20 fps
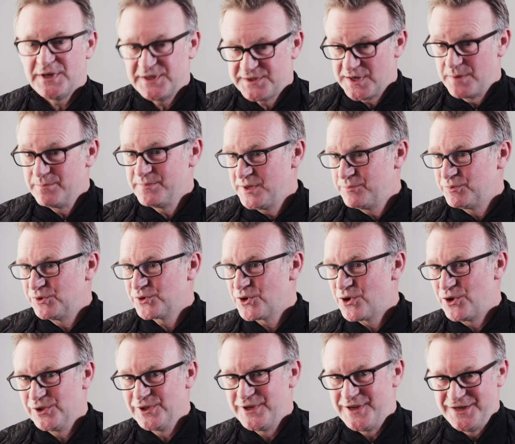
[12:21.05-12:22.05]
some people
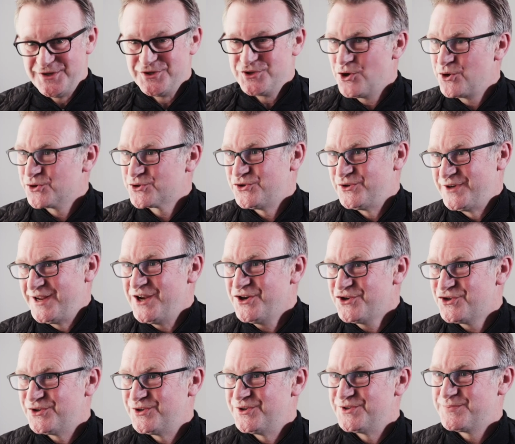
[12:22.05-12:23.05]
call it
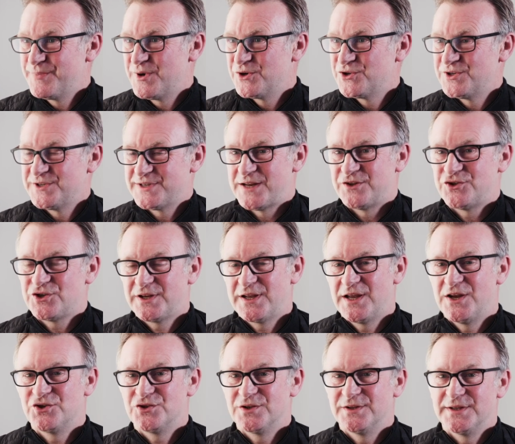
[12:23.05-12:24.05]
indoctrination as much as
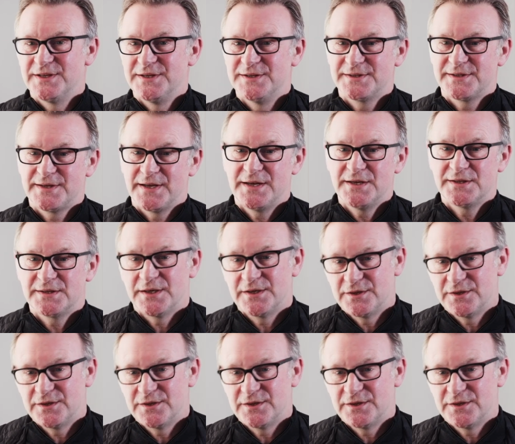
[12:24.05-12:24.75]
education these days.